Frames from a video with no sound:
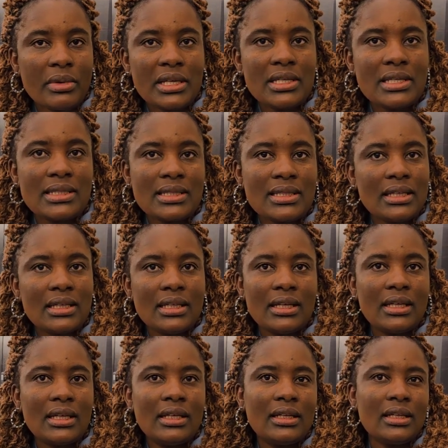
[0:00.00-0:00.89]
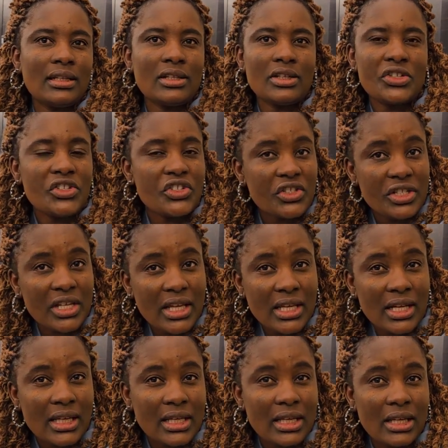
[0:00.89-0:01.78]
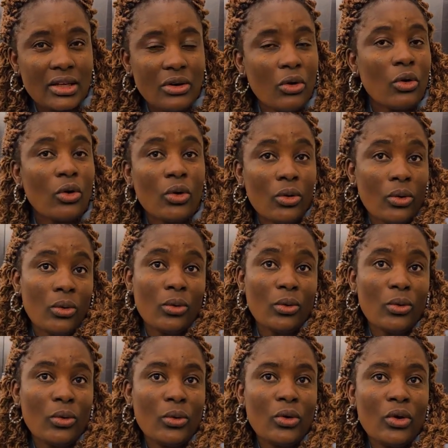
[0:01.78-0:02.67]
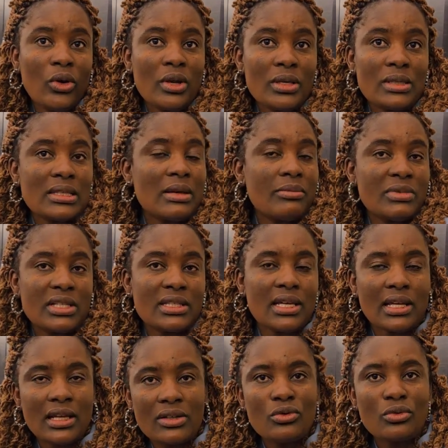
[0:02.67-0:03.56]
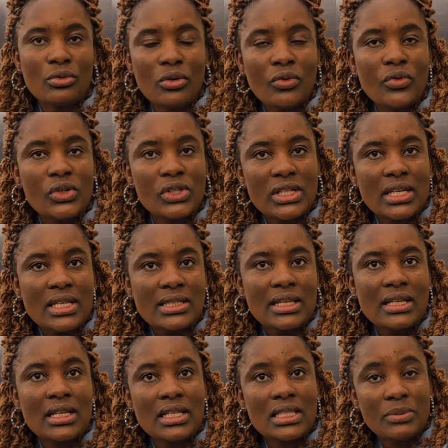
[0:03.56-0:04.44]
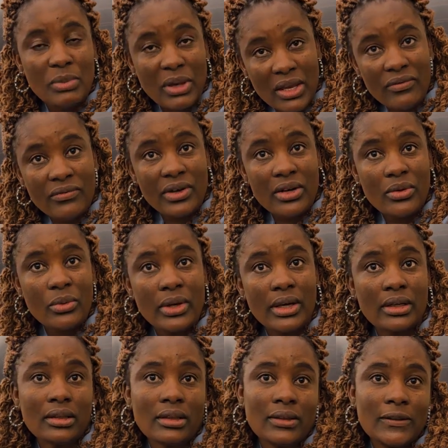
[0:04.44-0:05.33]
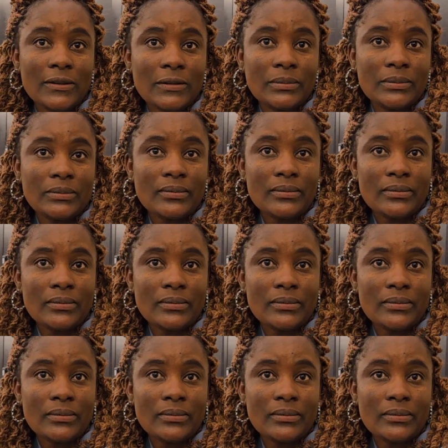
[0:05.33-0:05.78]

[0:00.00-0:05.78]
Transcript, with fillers: medicine, in engineering, or law. Some decided to go for chess, and it's paying very well.